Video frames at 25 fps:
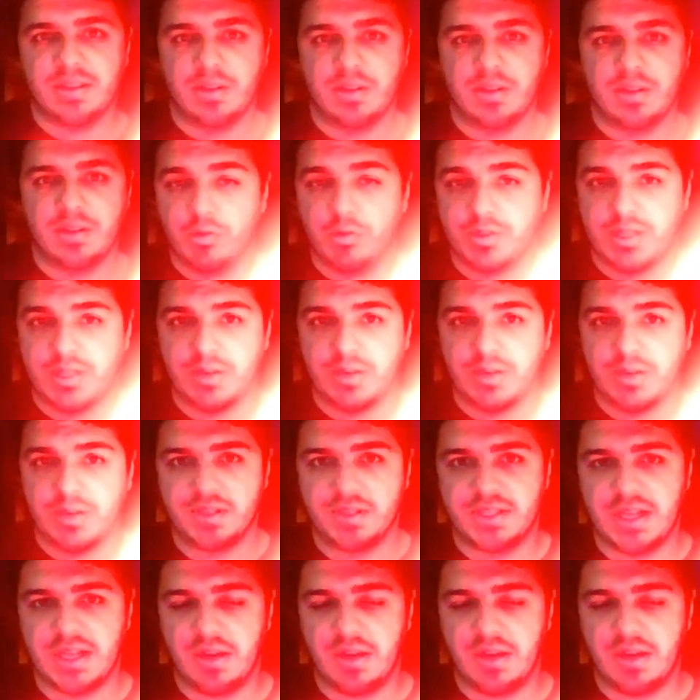just a glow stick
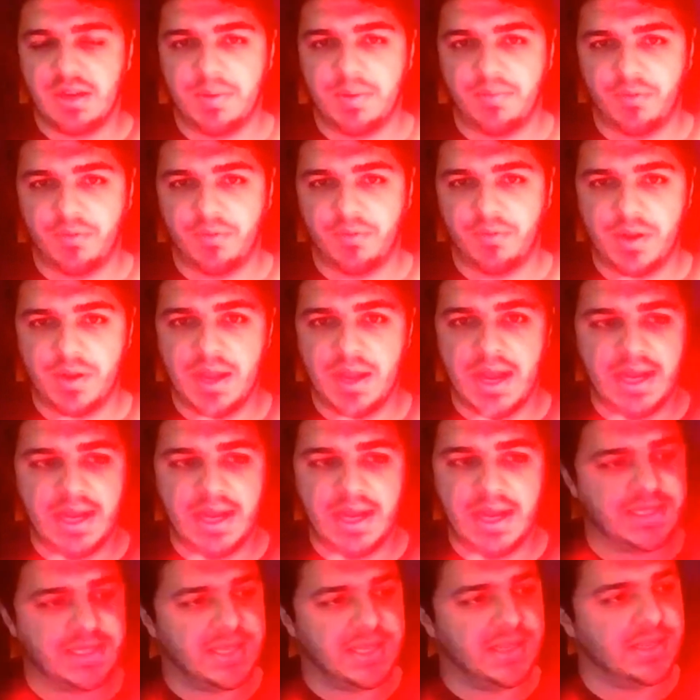with sound, but for you
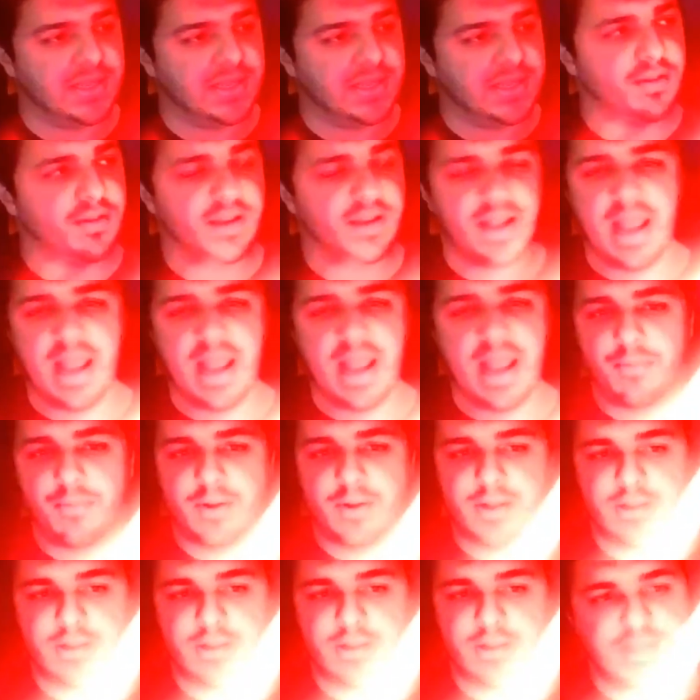guys seeing this on the
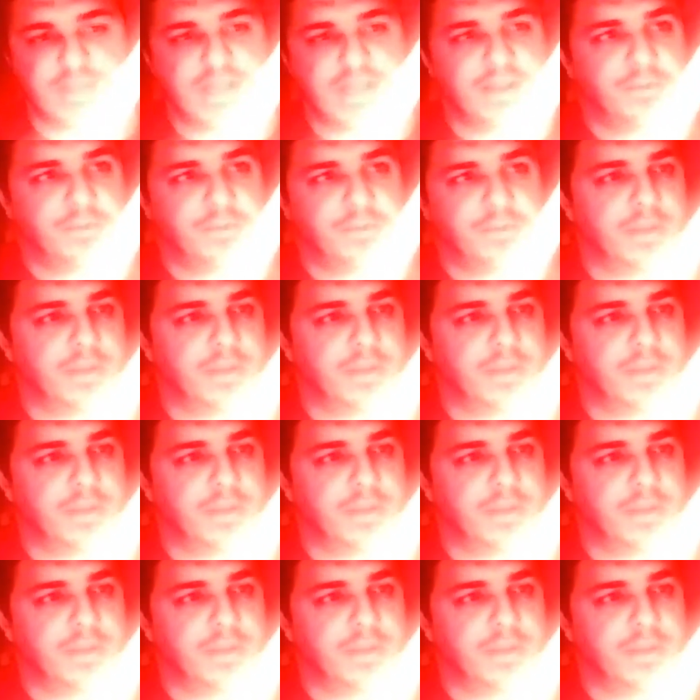camera, it looks